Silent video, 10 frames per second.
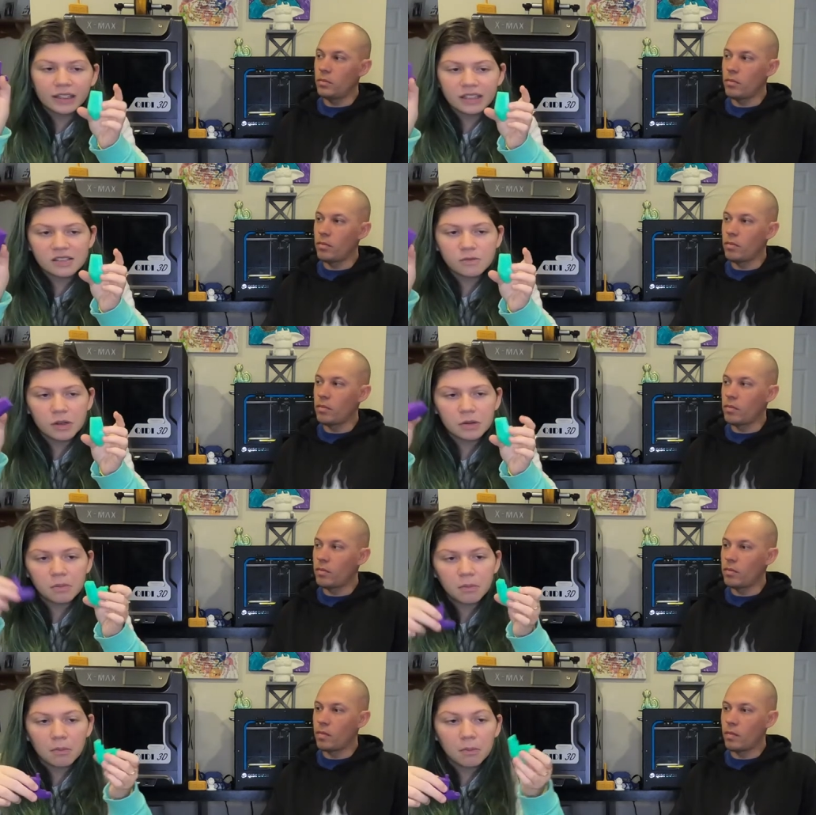Speaker 1: like this
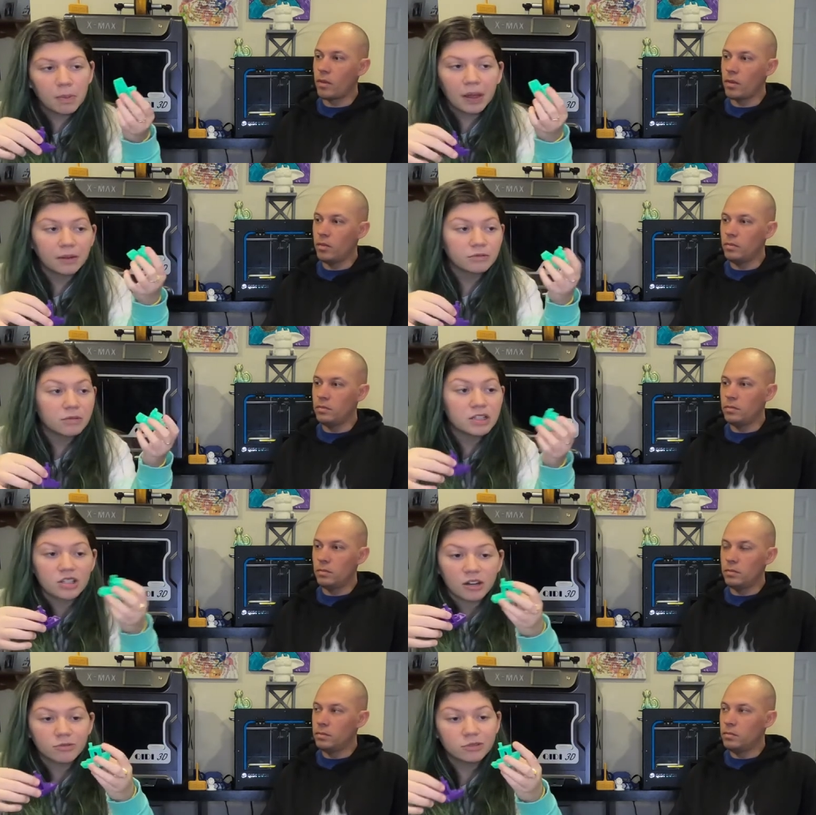one. But in
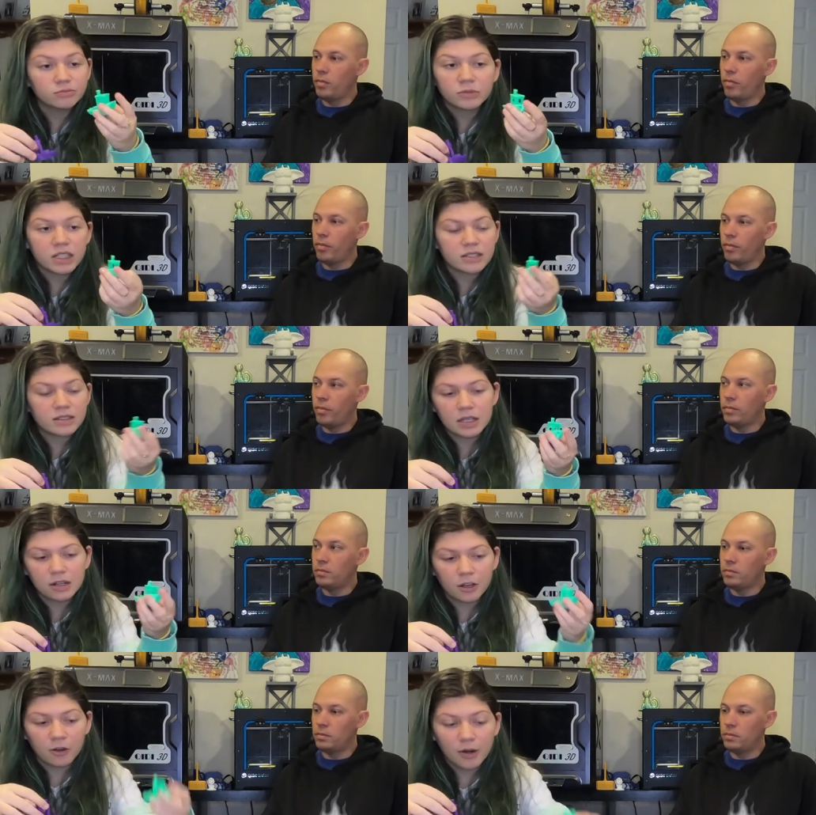general, it's
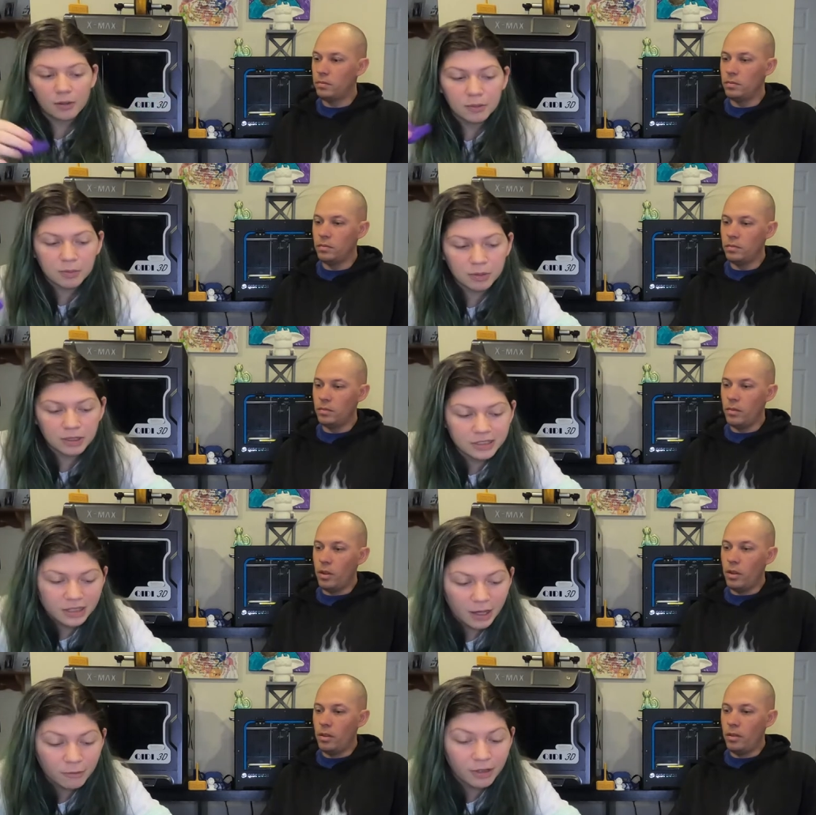an incredible print
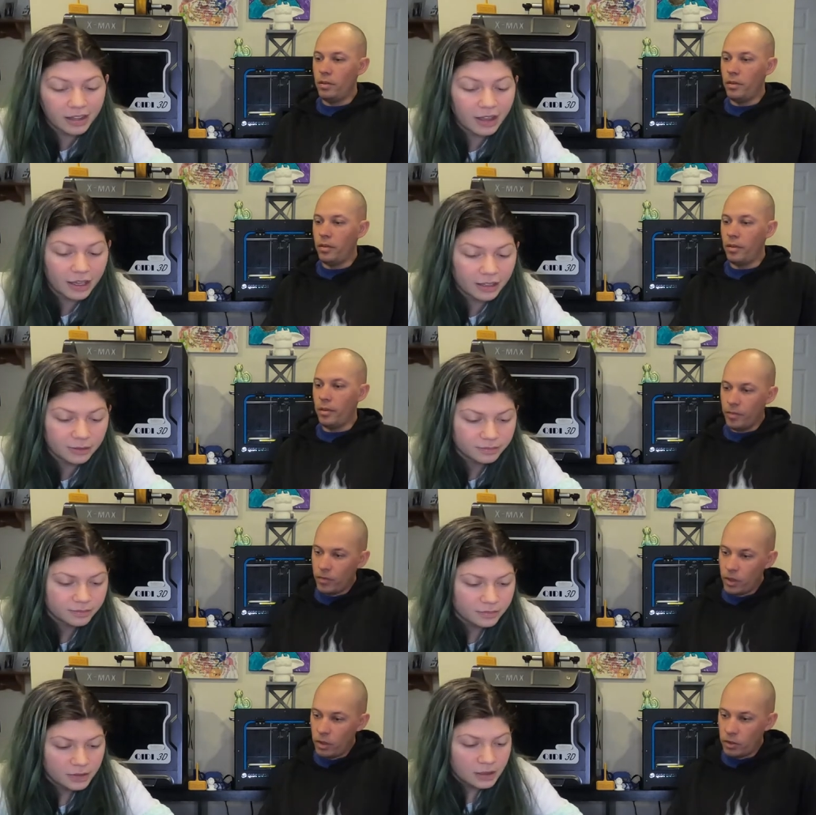and I really like it.
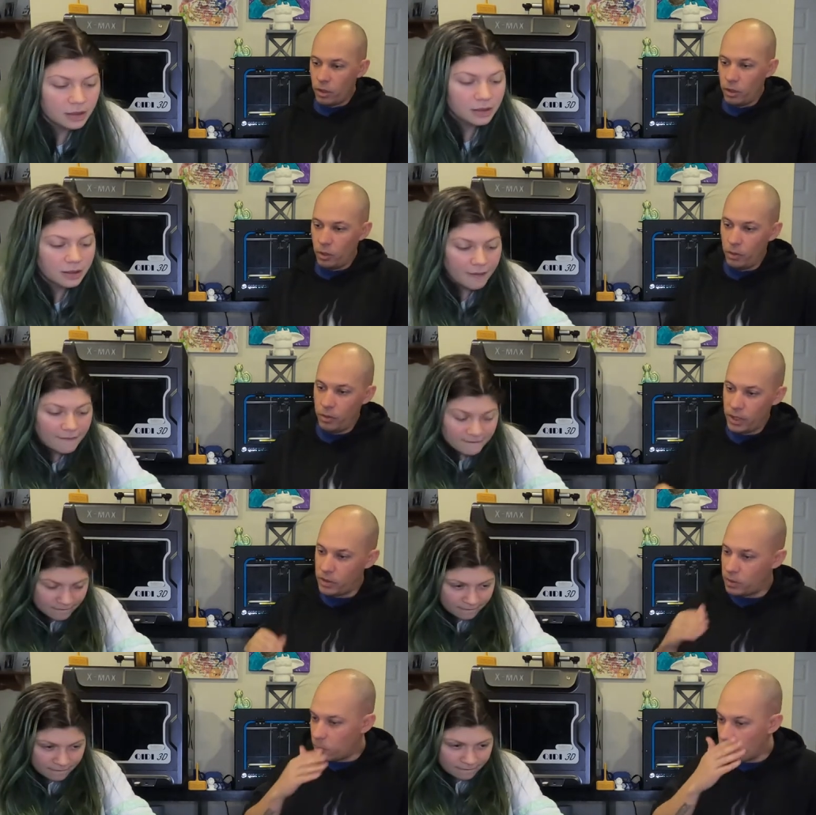
Speaker 2: So
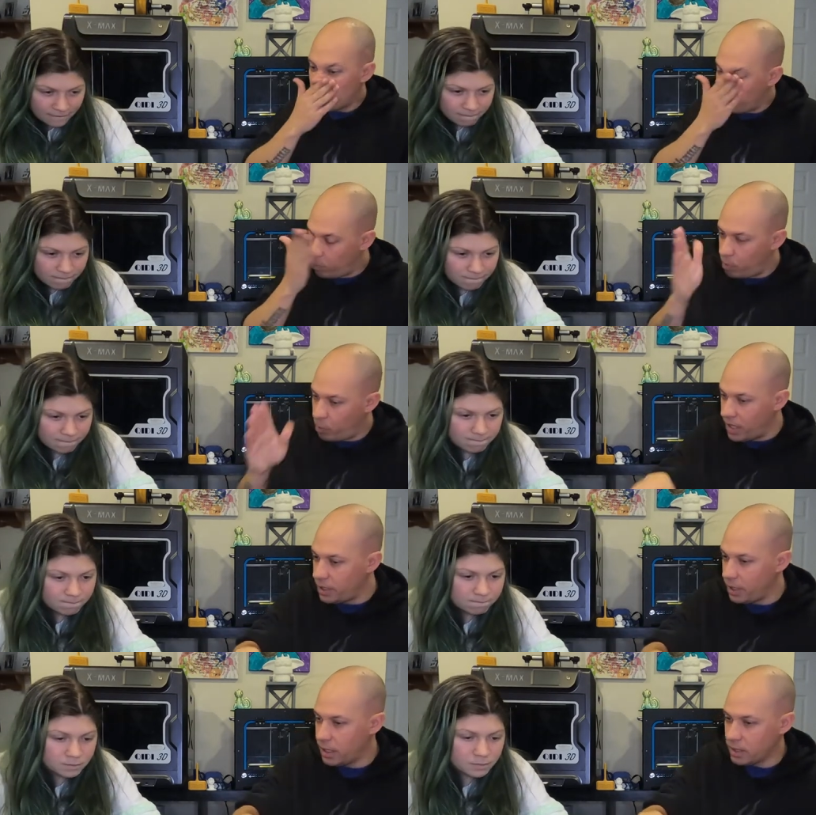this
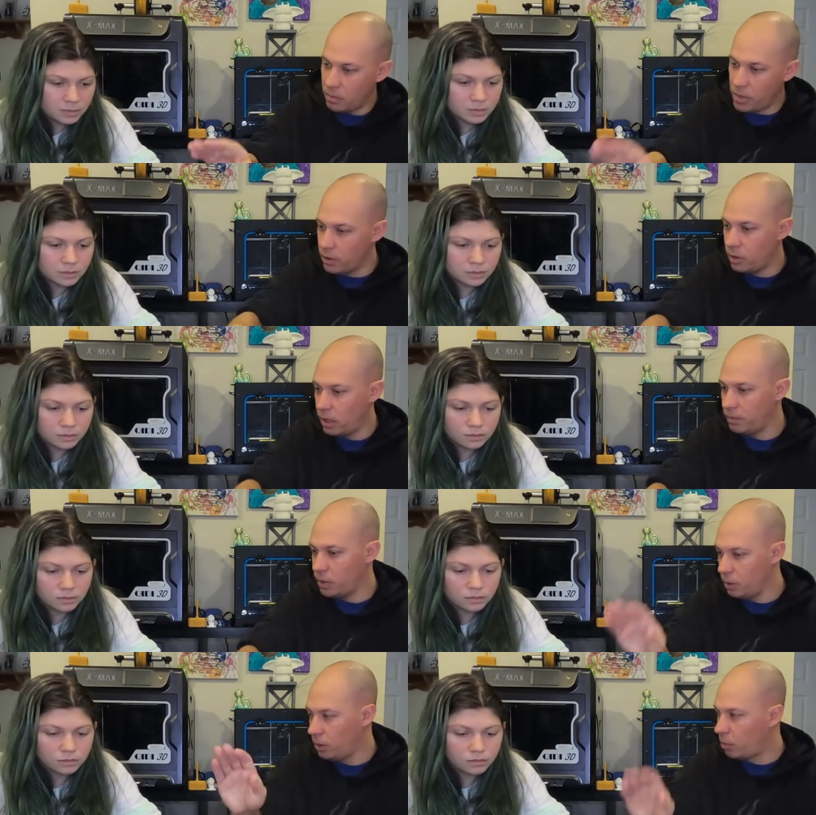Benchy doesn't measure up
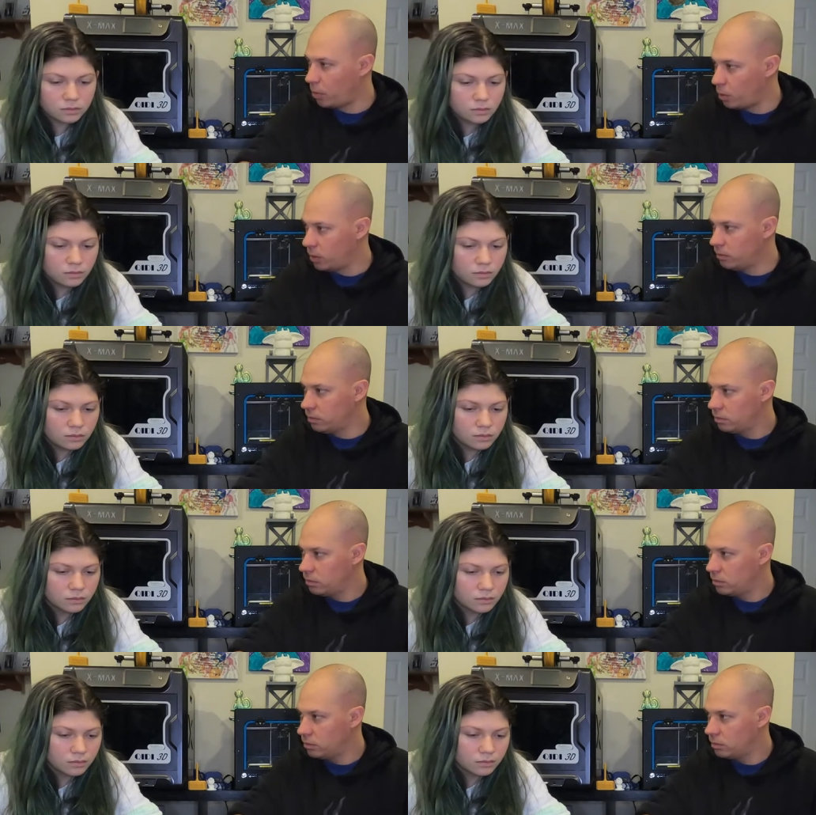to the purple one,
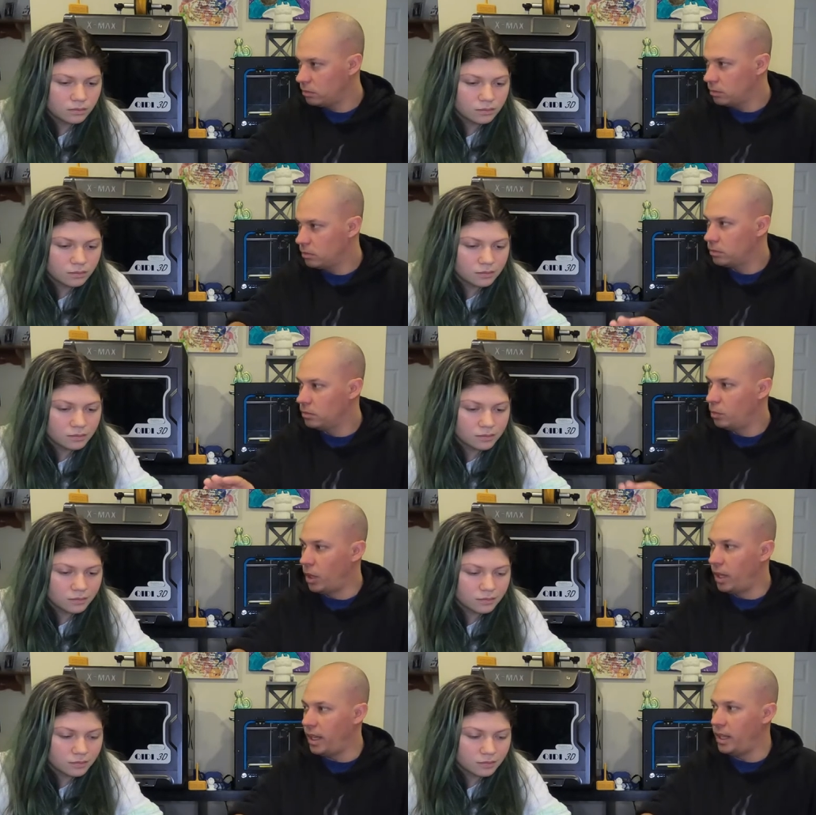
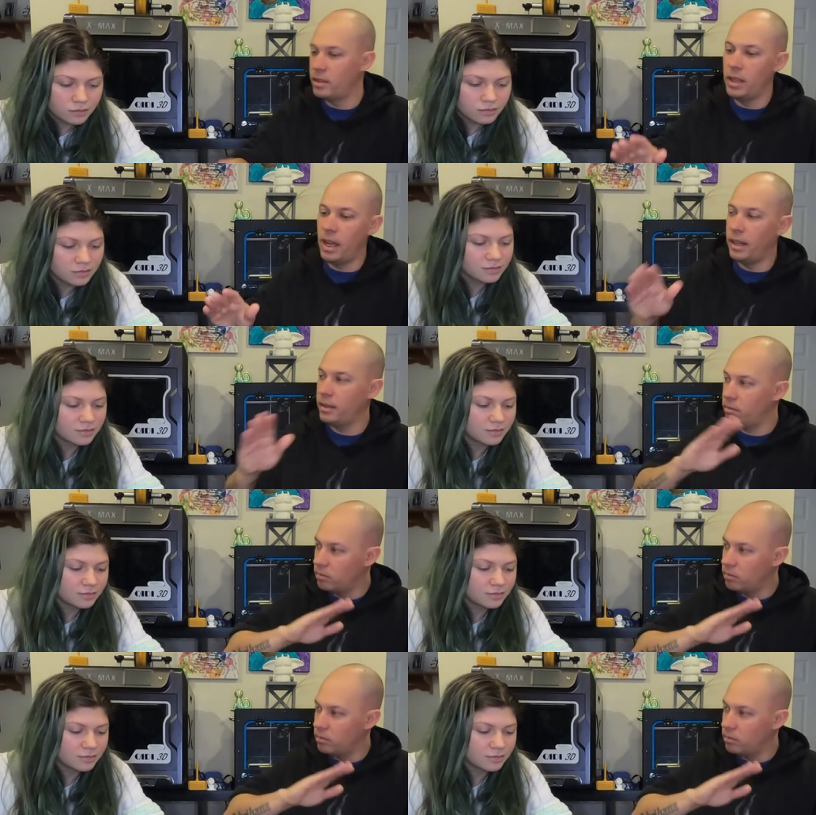but it's not